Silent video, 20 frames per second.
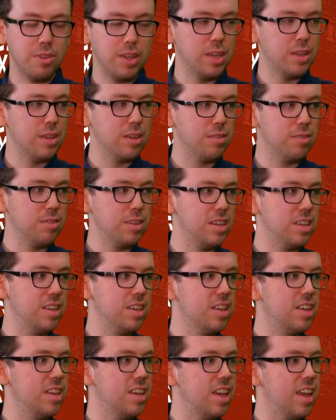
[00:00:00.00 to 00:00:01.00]
if he
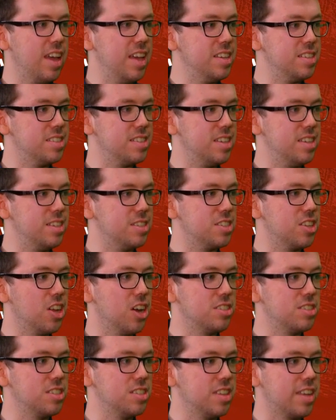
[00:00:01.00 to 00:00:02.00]
is
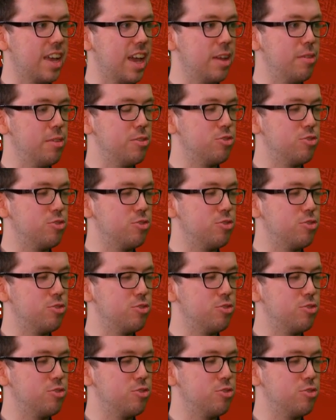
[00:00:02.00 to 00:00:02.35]
starting the game.